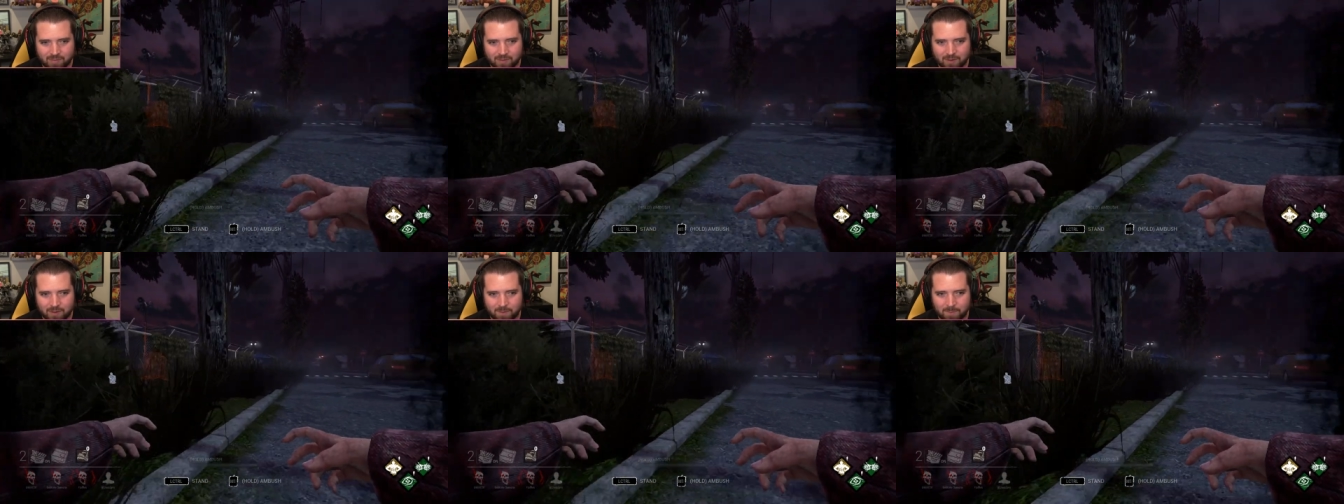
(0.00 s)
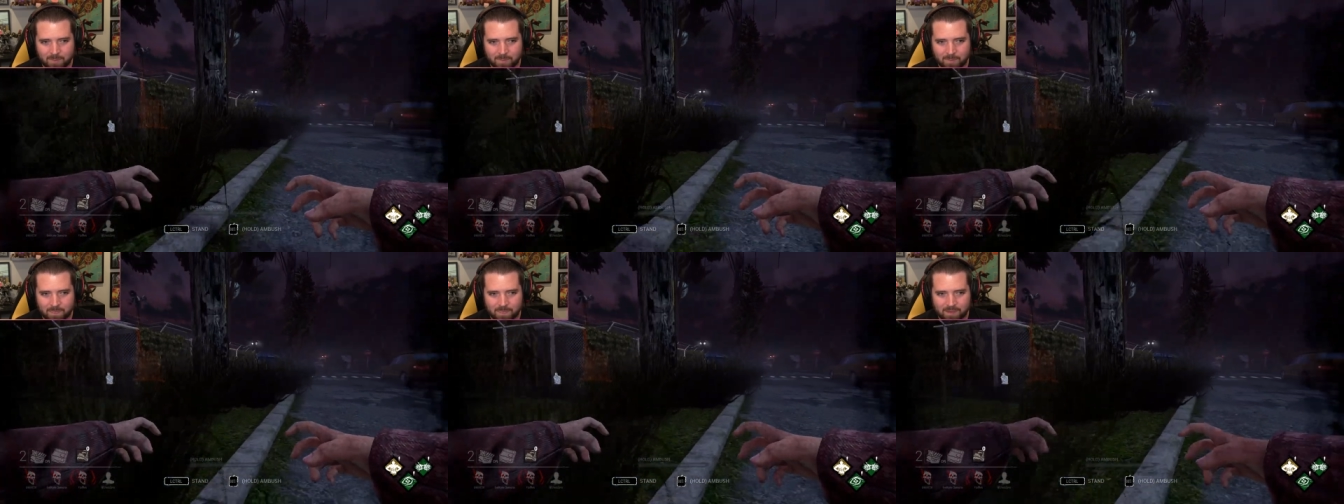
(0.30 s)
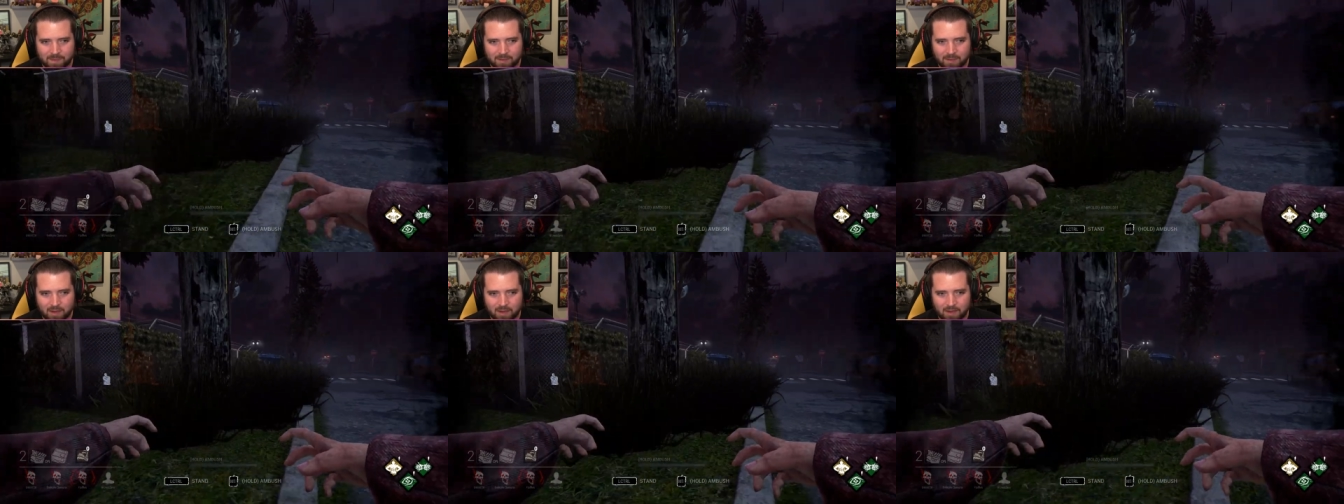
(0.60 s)
Alright. Uh,
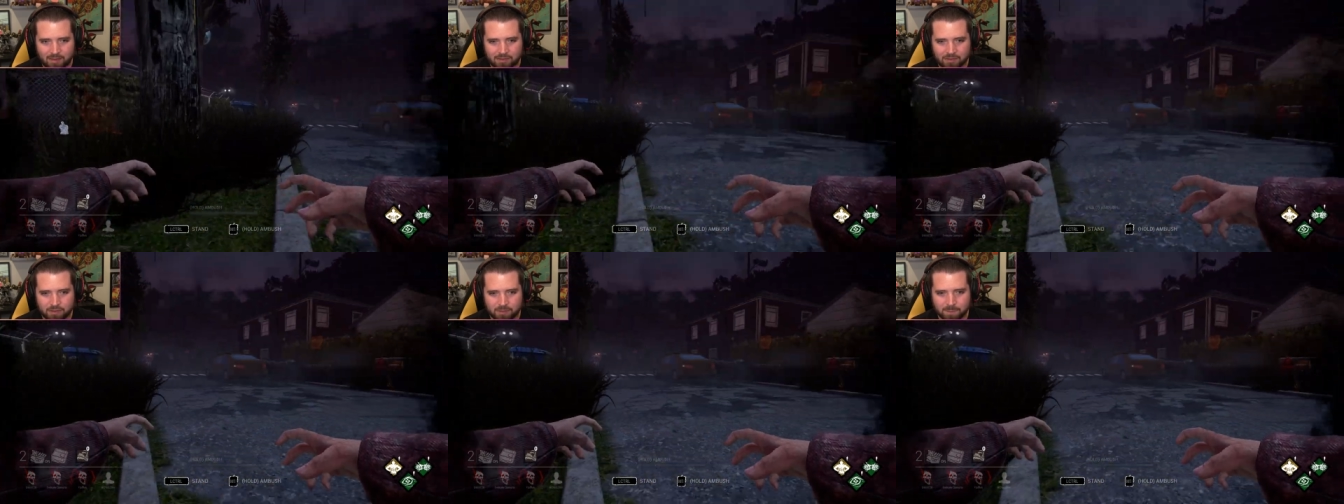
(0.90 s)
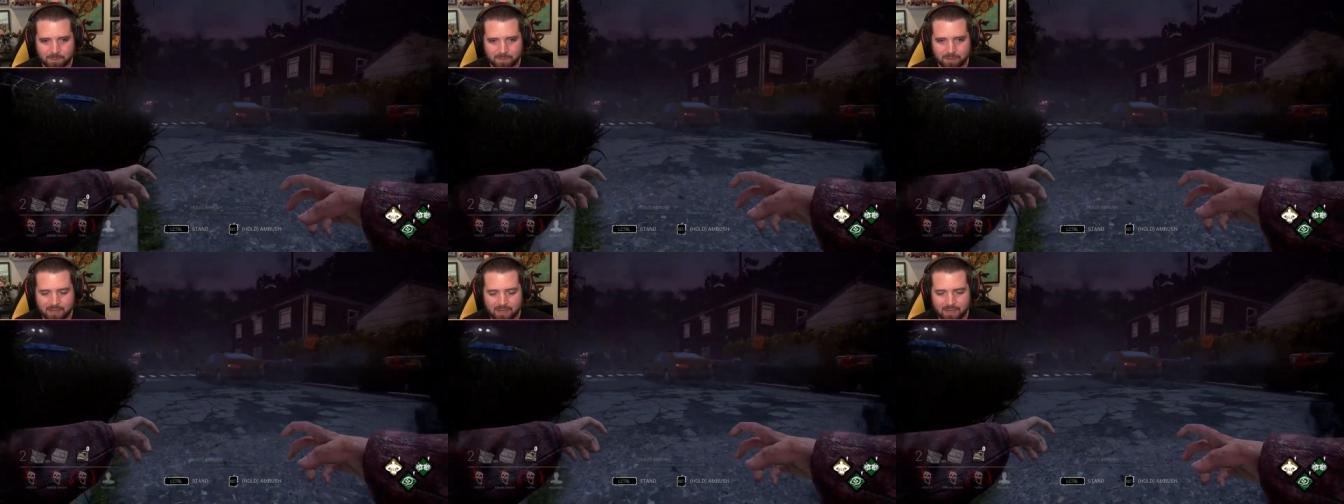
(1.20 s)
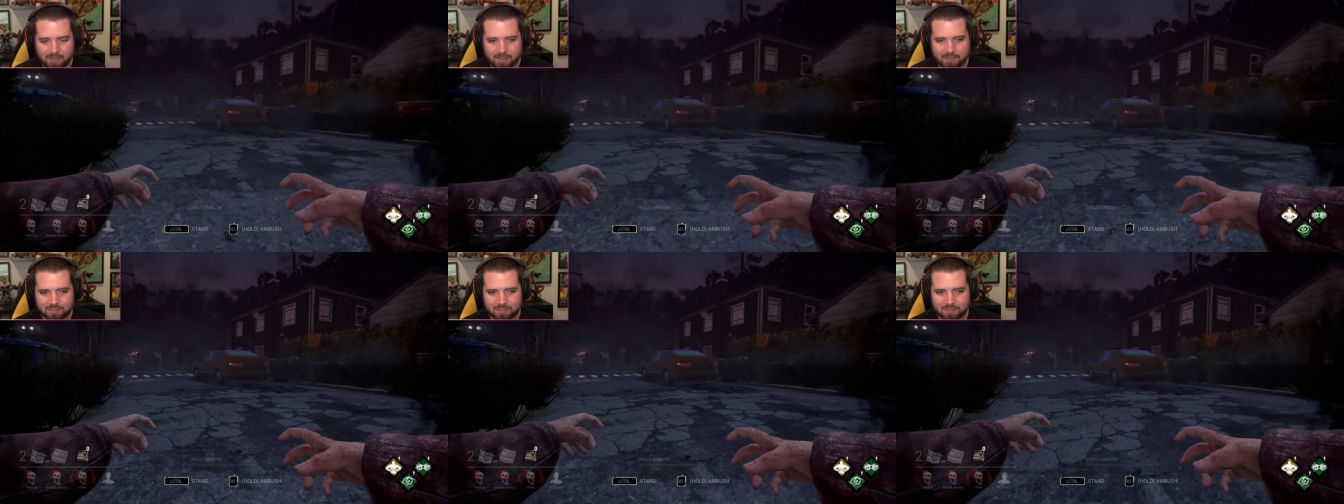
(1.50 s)
now, the
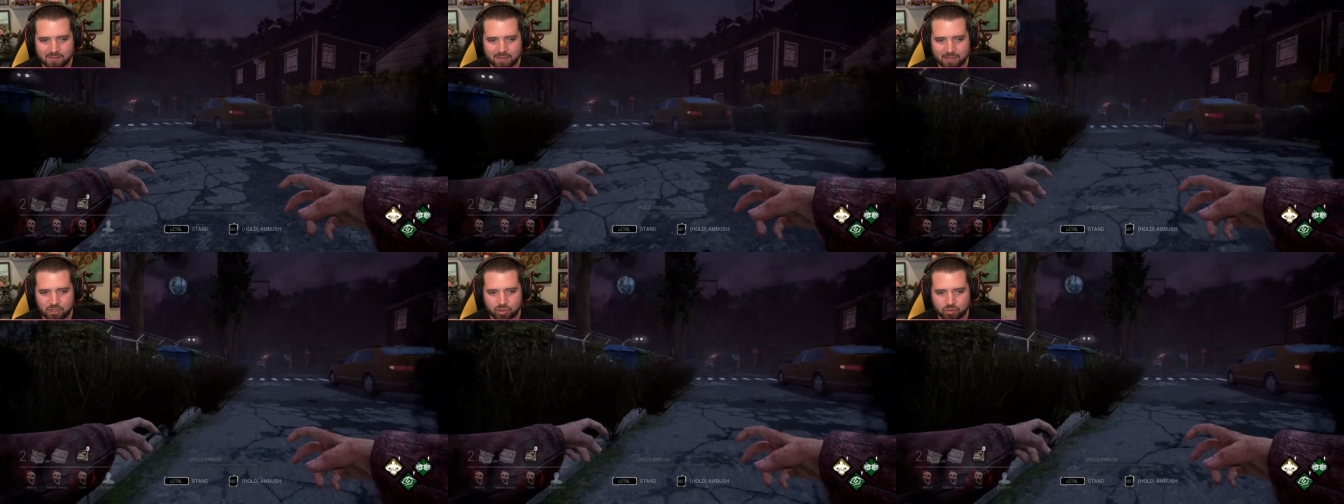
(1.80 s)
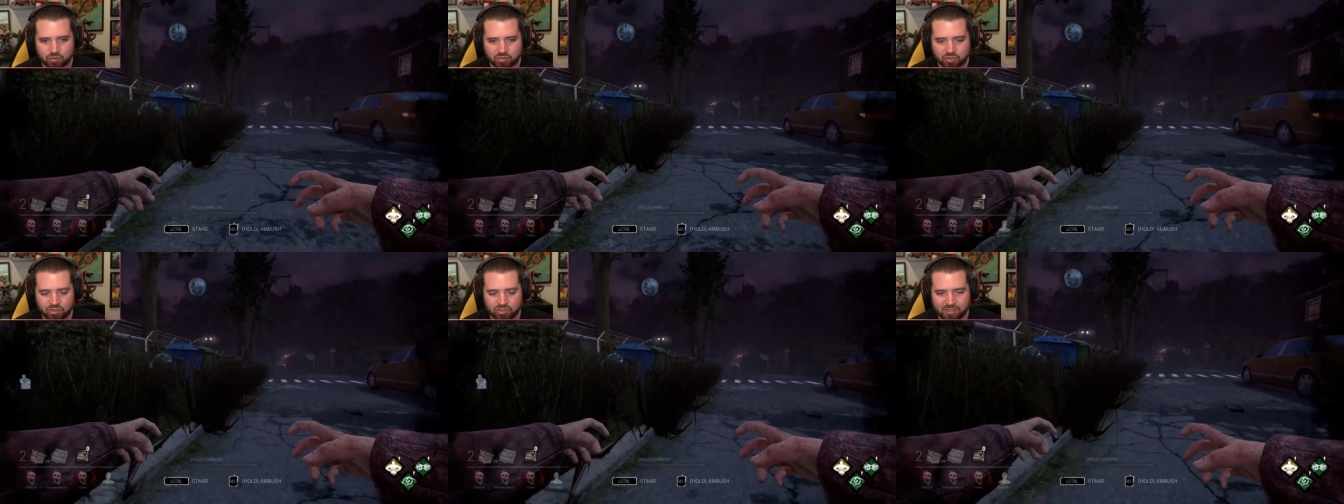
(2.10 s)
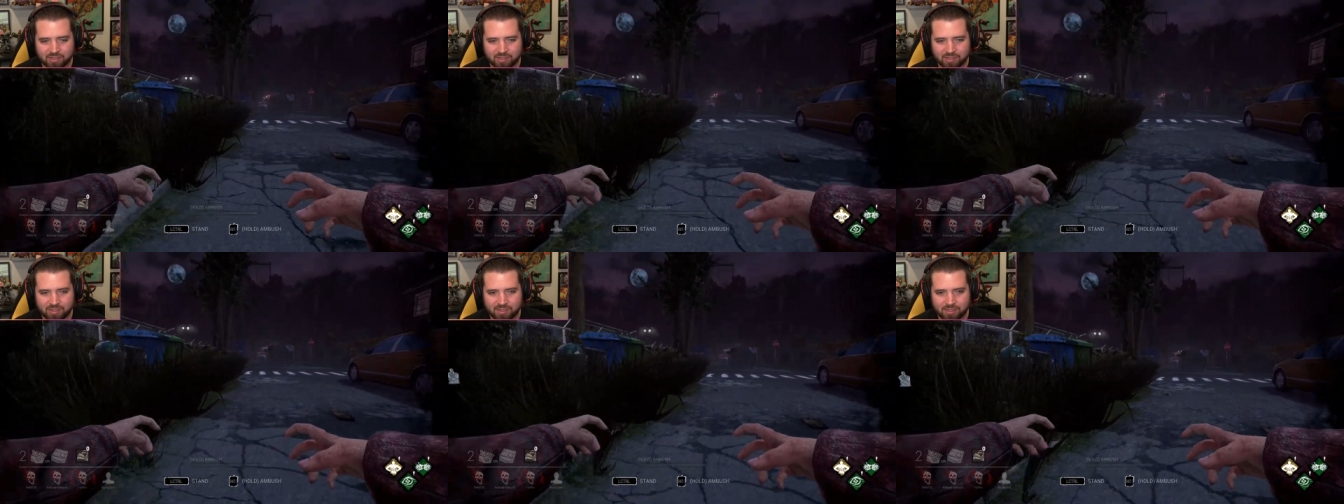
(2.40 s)
pig is an
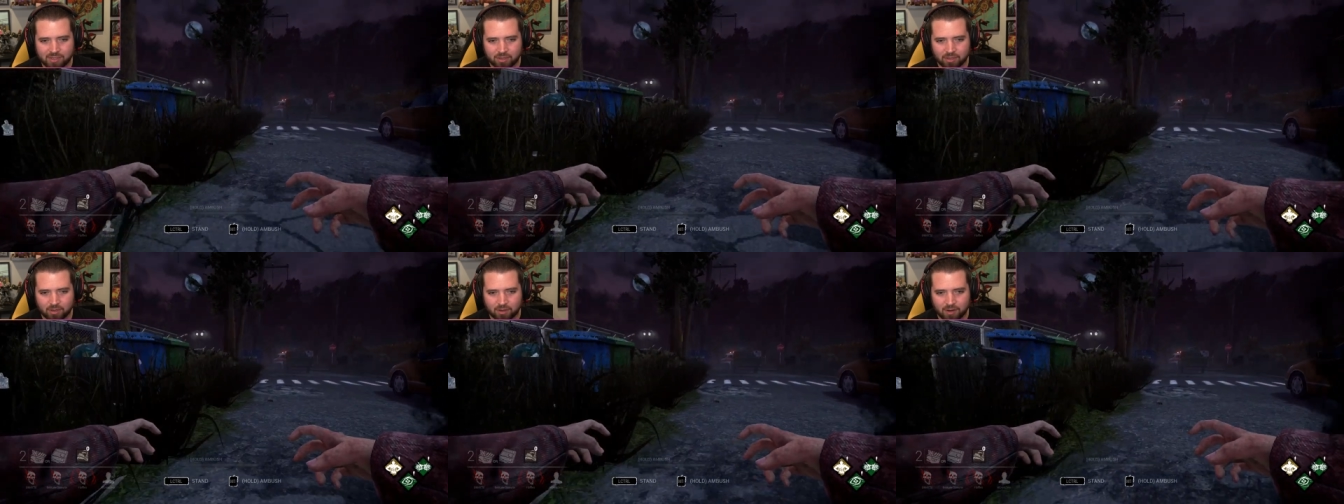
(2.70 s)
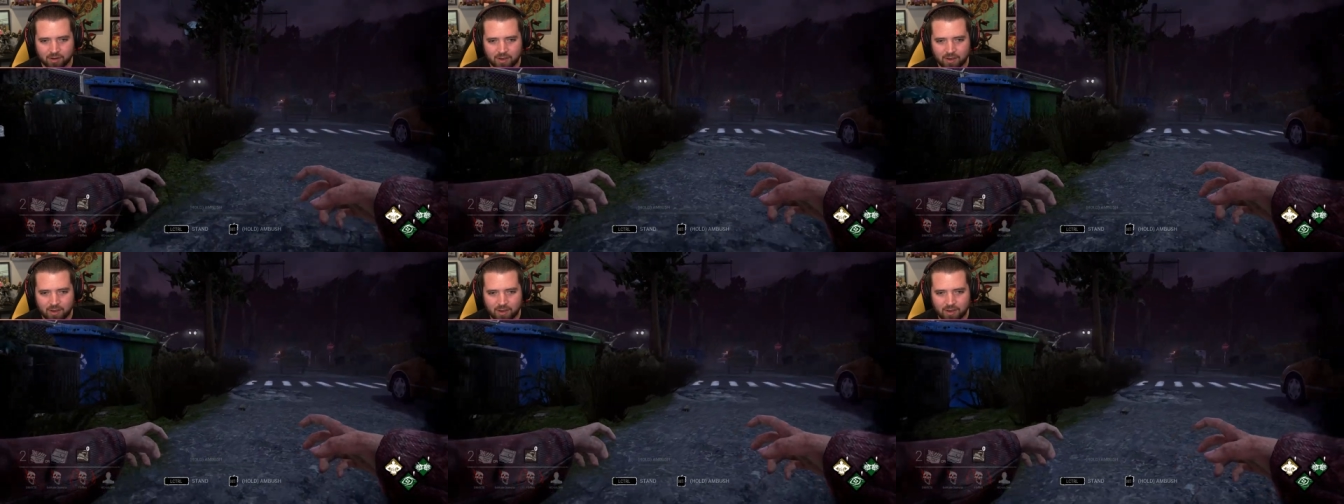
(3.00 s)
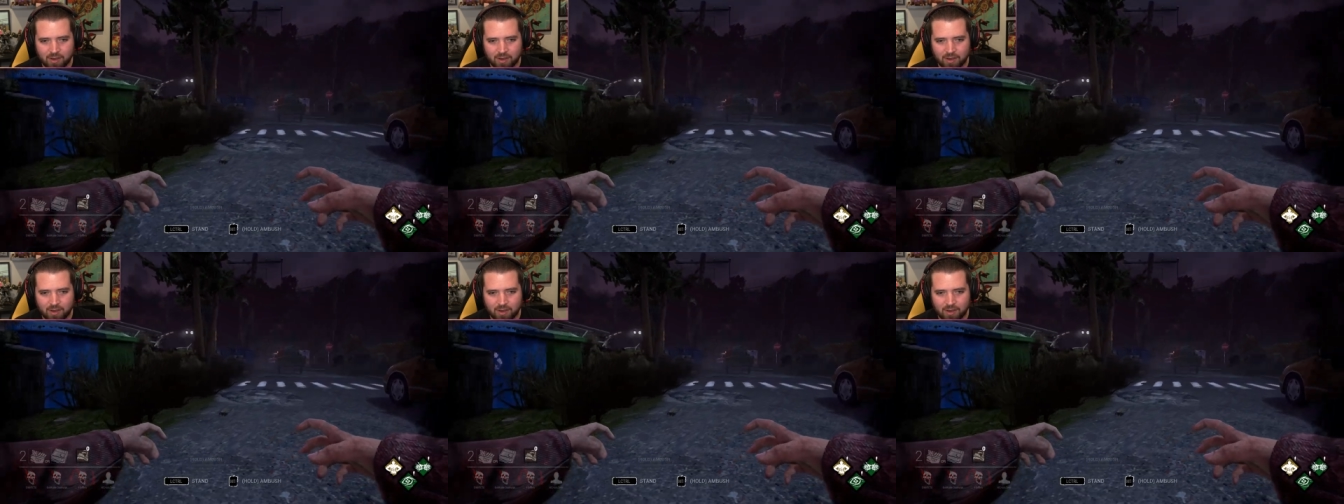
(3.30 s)
interesting killer.